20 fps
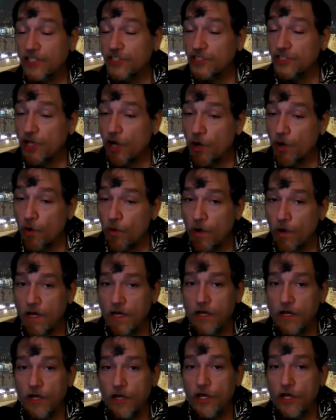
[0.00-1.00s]
so
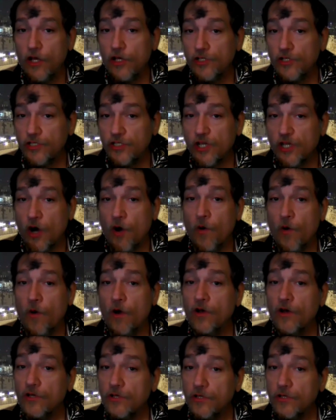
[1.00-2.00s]

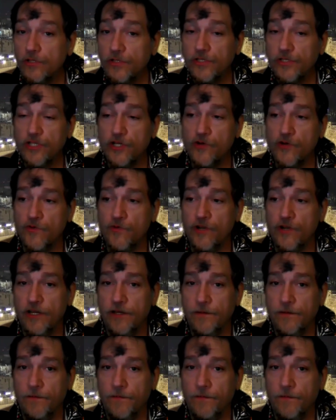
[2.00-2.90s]
so soon.